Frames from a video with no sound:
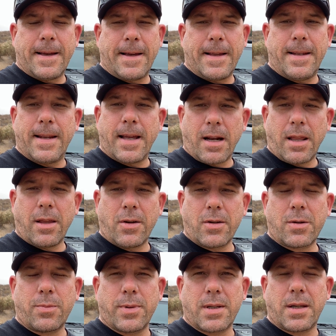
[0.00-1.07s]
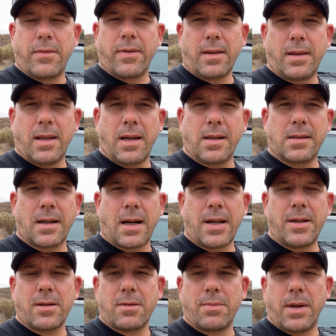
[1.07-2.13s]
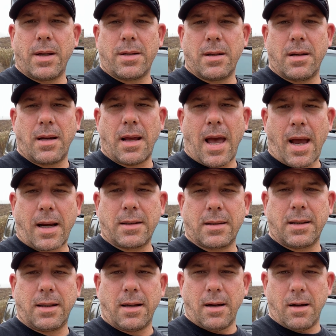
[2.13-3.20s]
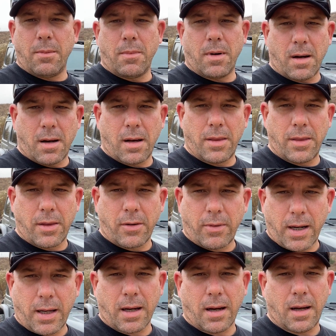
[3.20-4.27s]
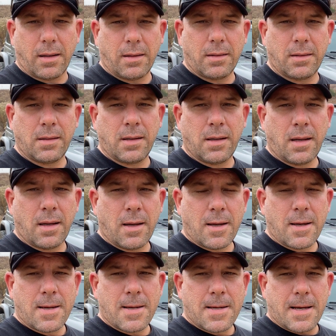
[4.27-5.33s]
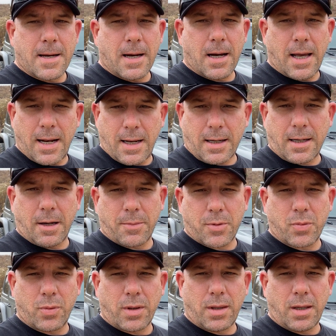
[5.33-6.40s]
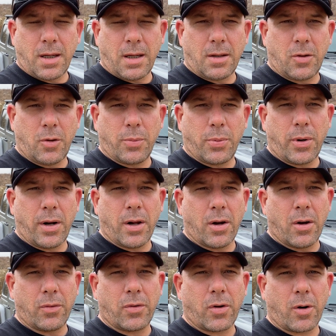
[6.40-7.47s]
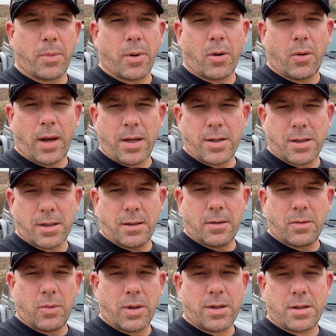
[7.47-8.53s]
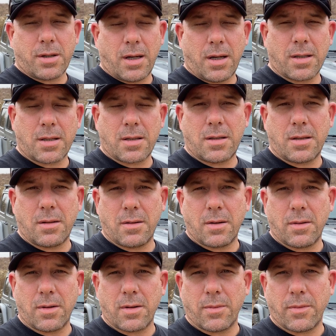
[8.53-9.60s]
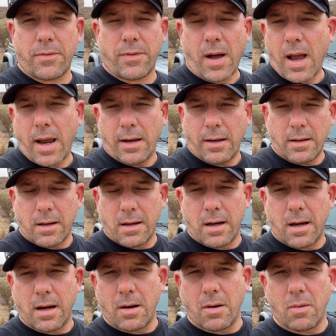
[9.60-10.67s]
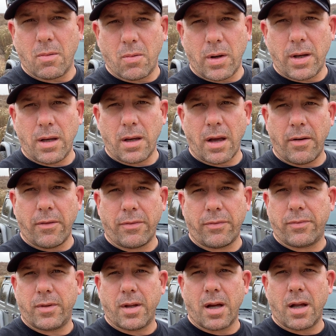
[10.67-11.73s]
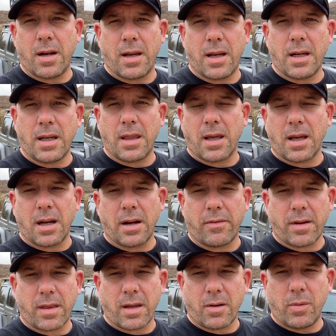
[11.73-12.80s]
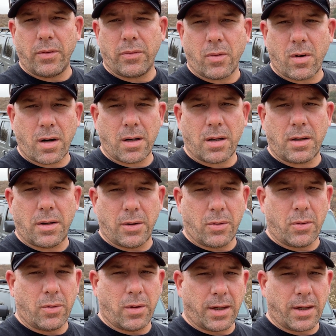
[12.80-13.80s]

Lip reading: None of those specific things that I just mentioned actually come on the Recon. And it comes with the 2.0 turbo engine, which is fine. We have done anything and everything we've wanted to do.